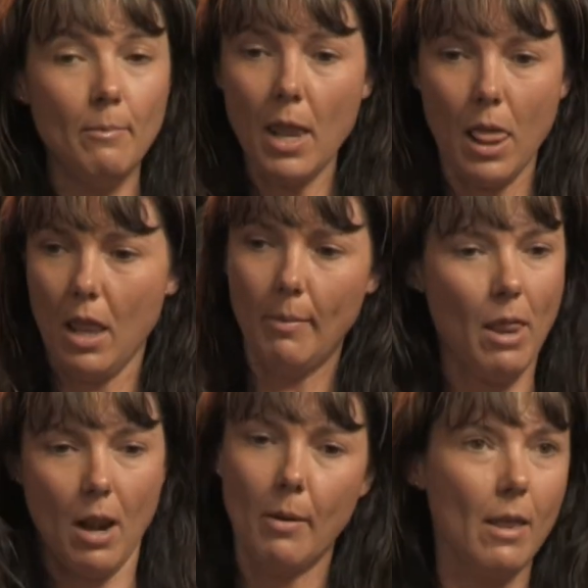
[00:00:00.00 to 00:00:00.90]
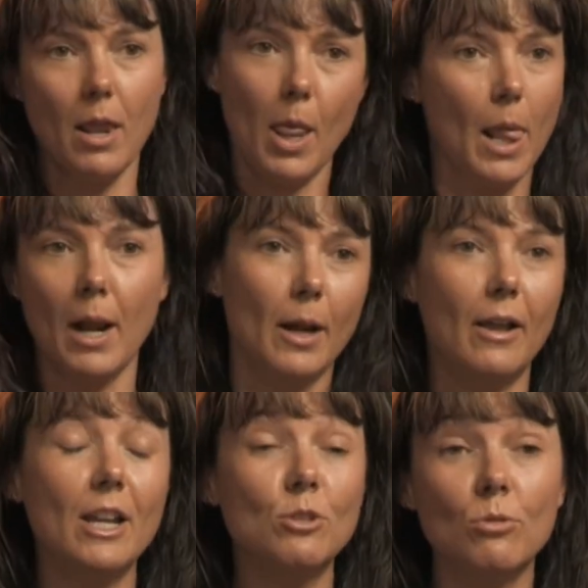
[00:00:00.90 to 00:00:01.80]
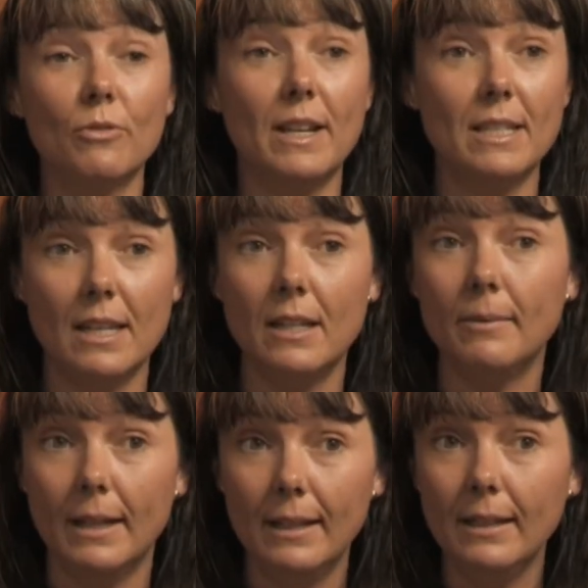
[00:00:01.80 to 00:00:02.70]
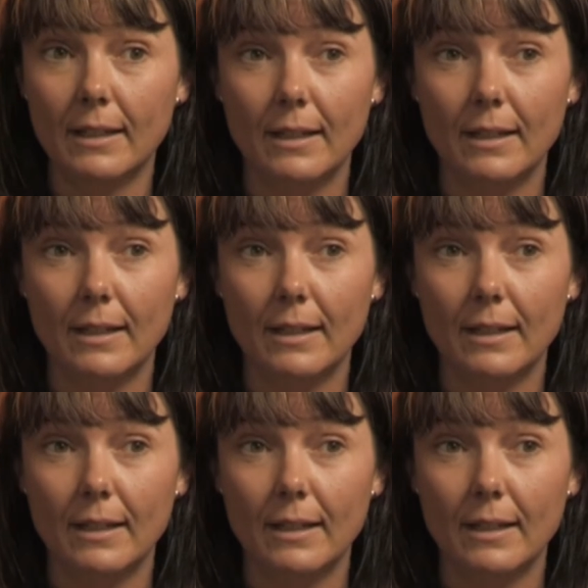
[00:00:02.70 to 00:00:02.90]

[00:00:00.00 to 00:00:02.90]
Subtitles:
I talk fast anyway,